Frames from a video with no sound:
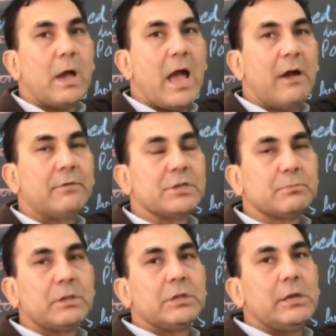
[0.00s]
average
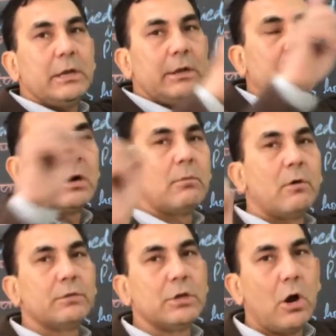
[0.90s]
monthly income
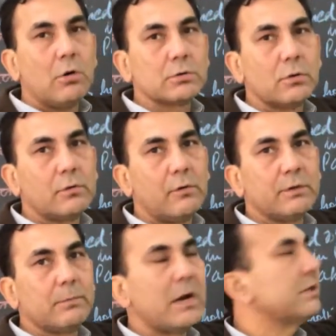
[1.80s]
of the household of
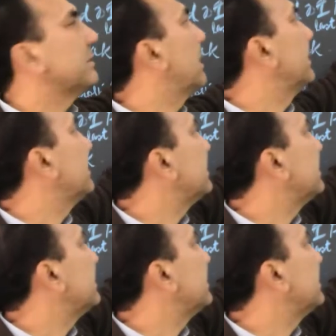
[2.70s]
the Pakistan.